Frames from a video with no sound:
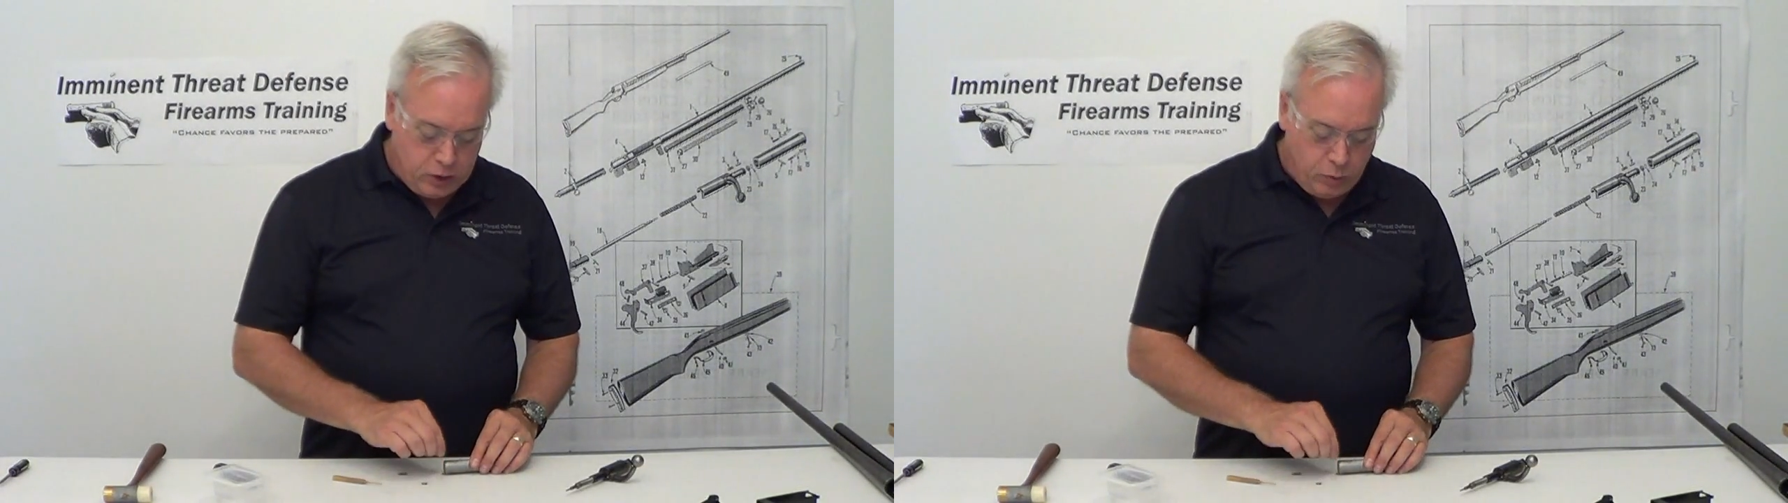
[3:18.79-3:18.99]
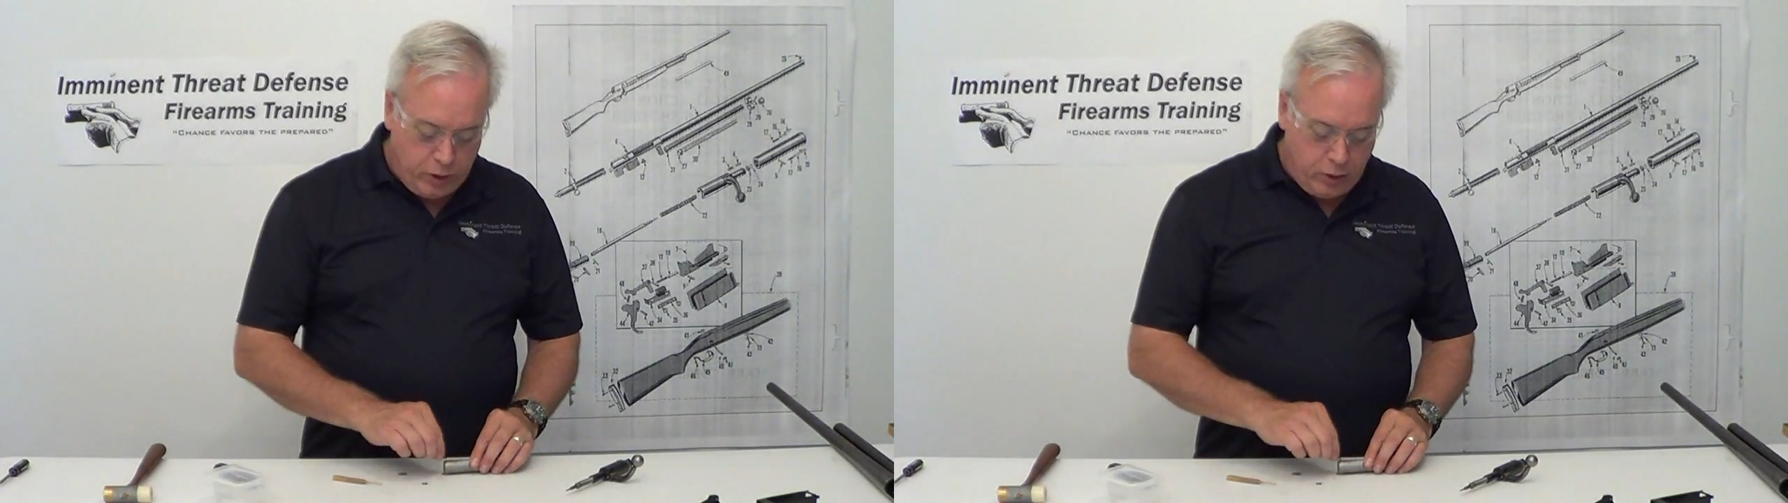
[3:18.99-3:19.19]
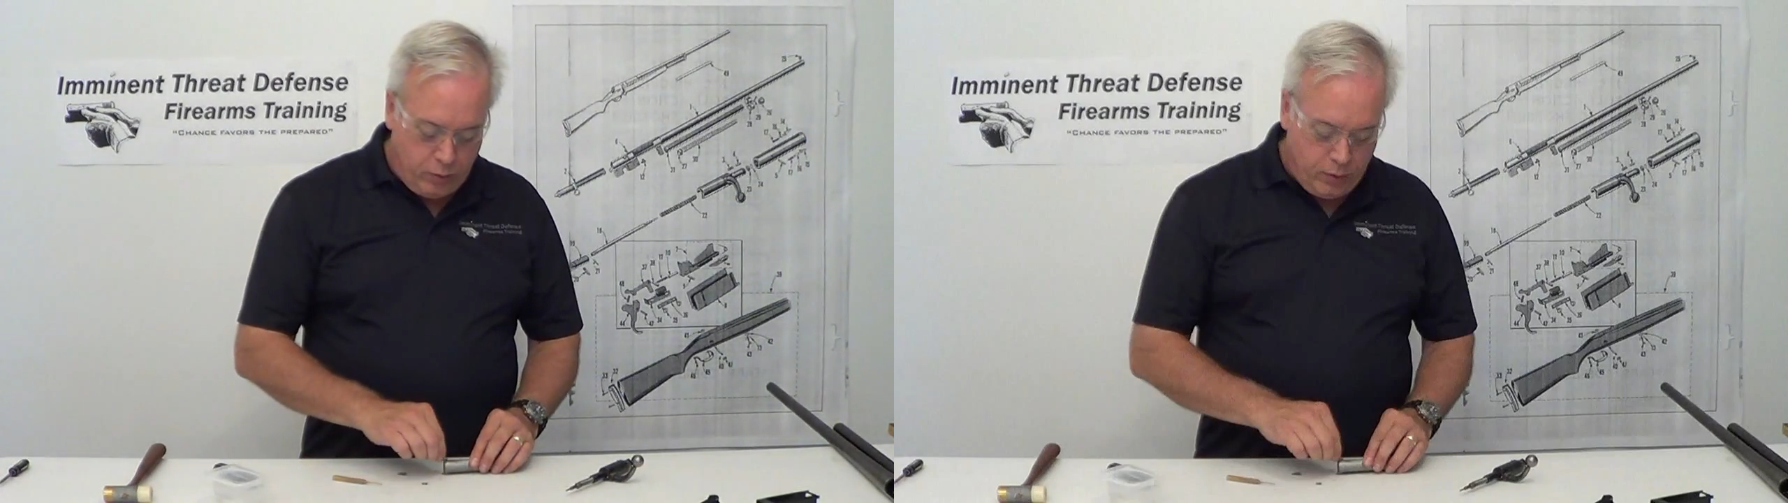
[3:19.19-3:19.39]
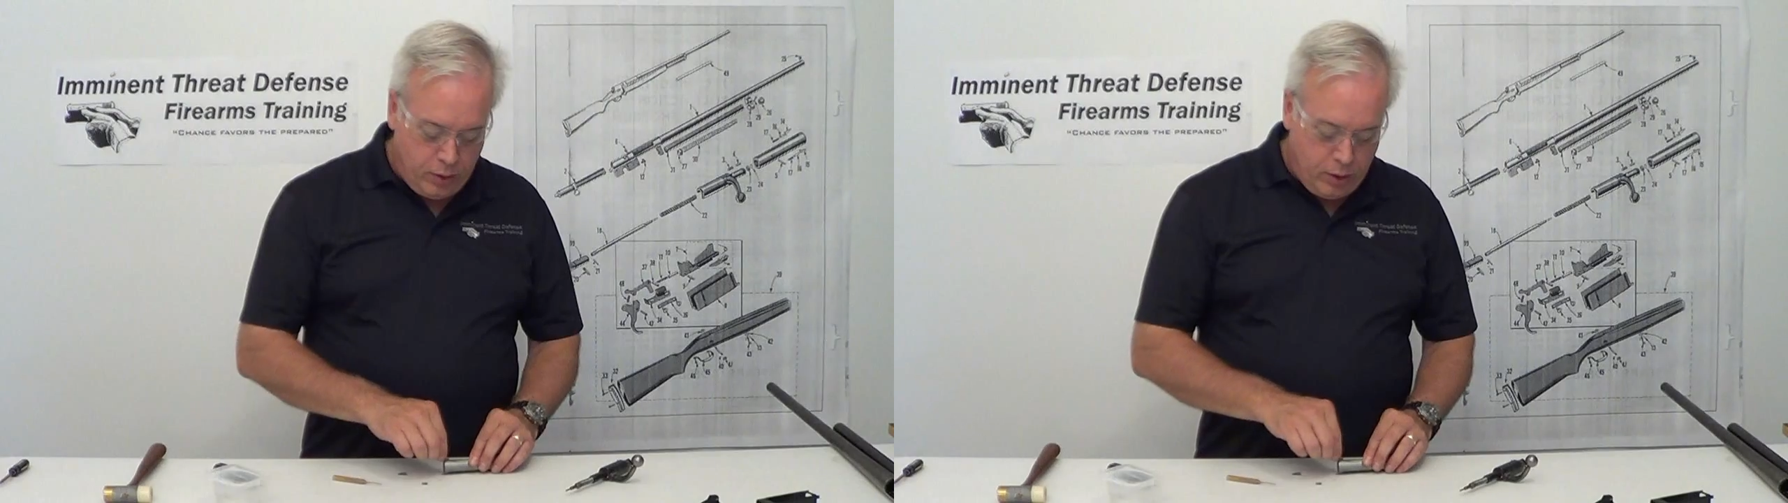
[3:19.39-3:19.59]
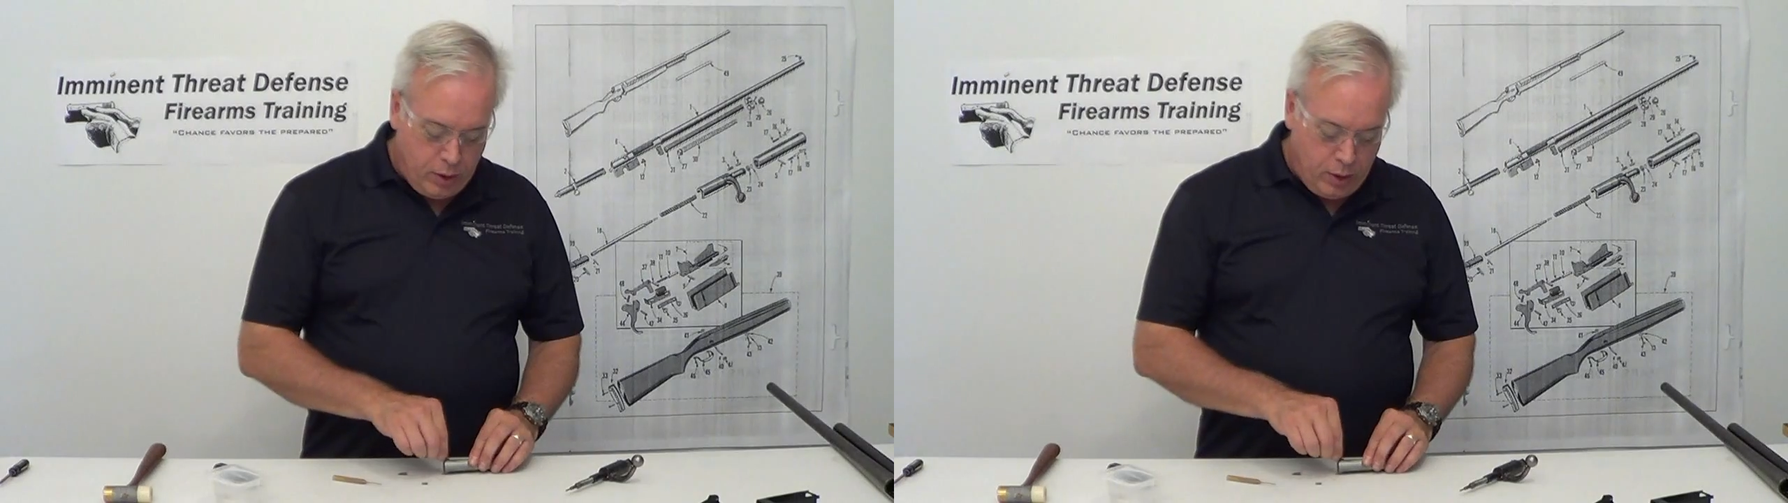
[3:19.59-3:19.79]
So we're going
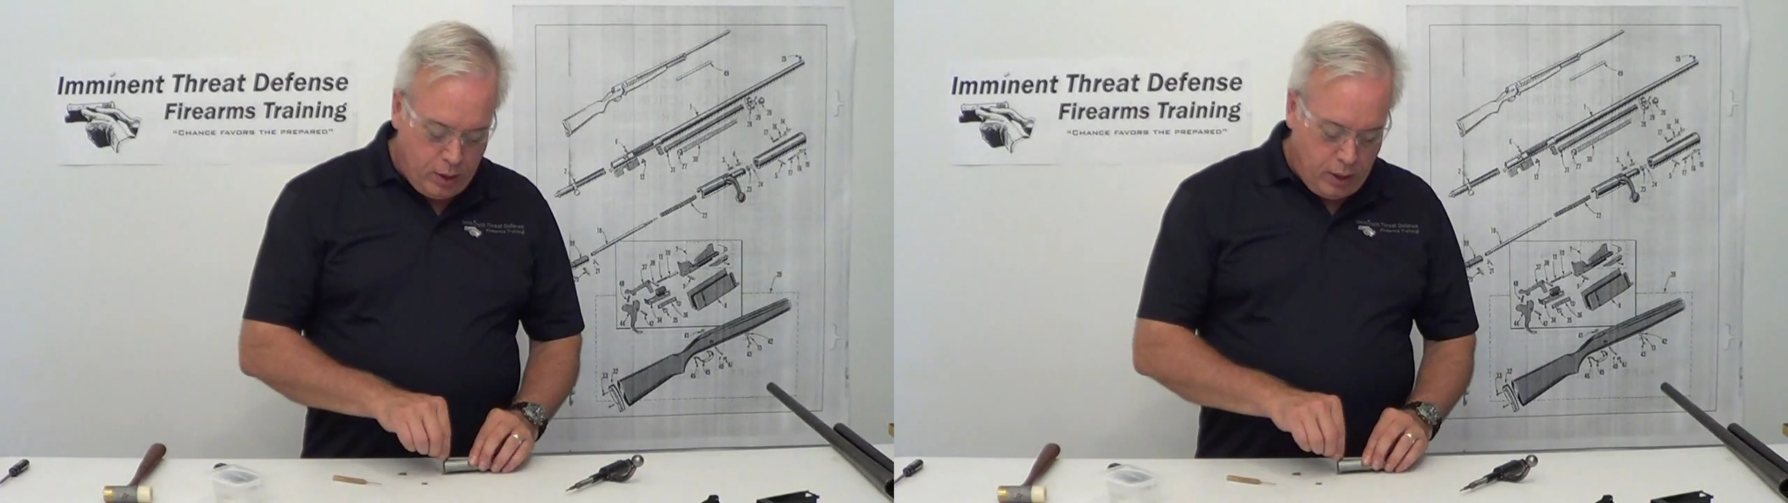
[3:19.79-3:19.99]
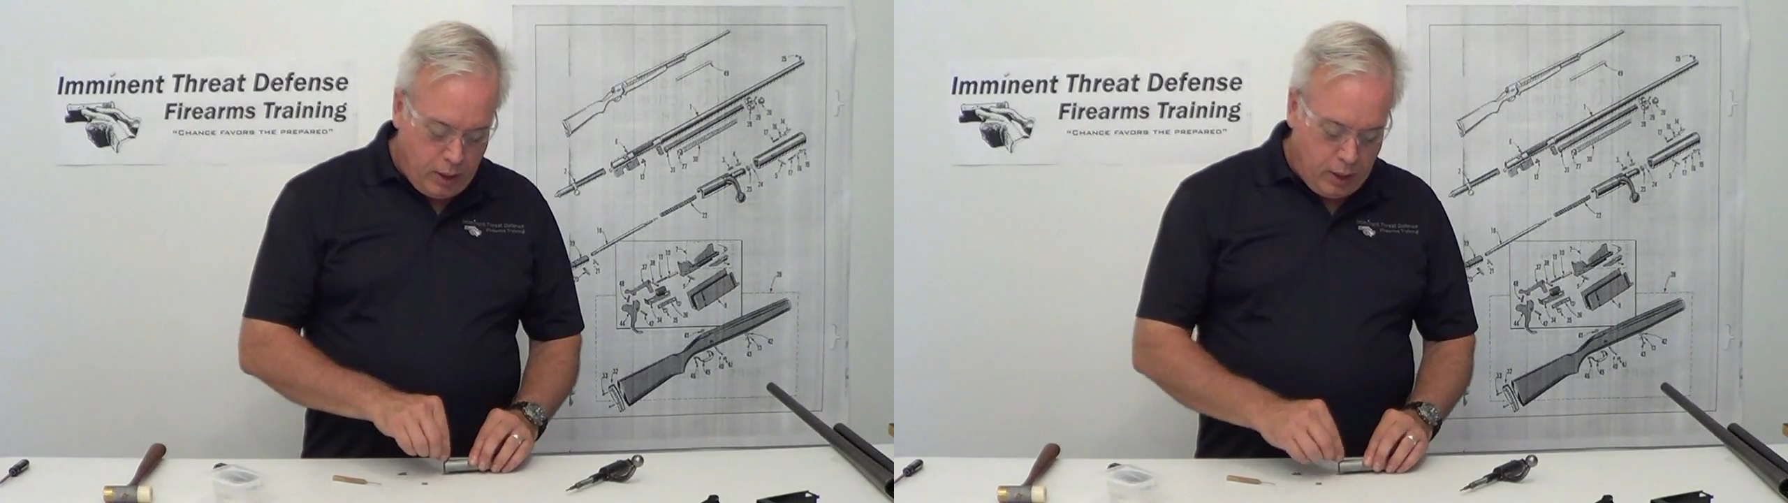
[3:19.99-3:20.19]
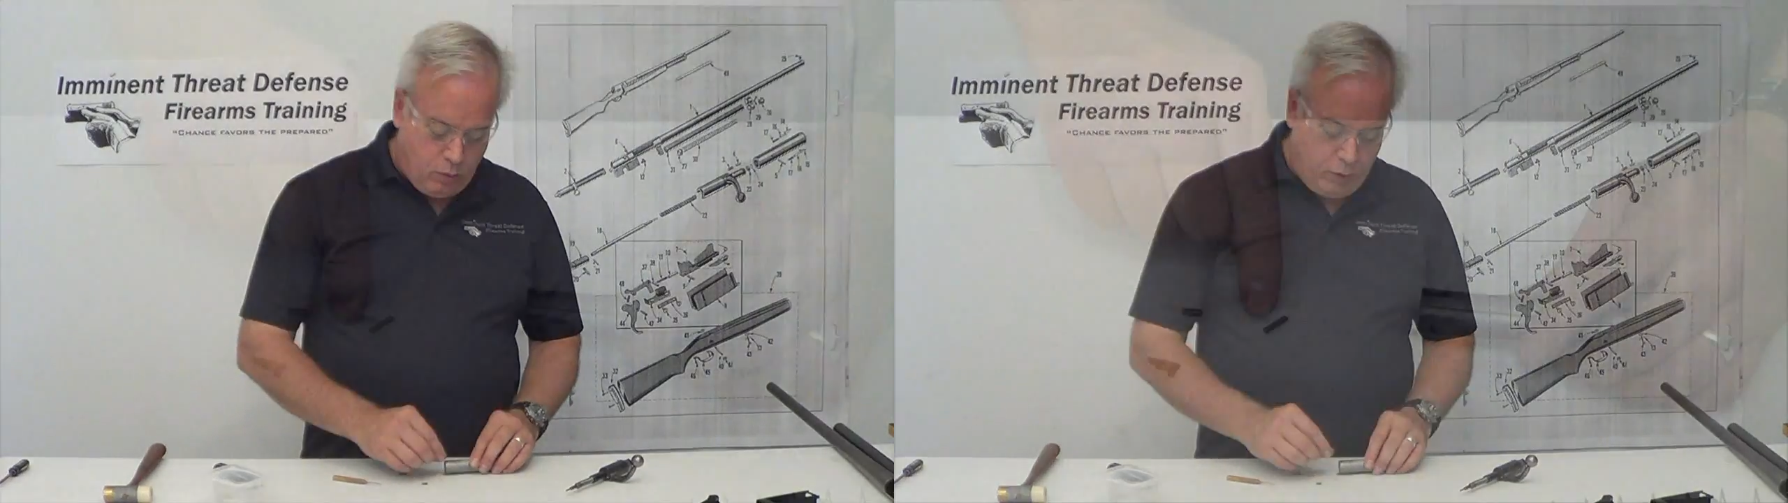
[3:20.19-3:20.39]
to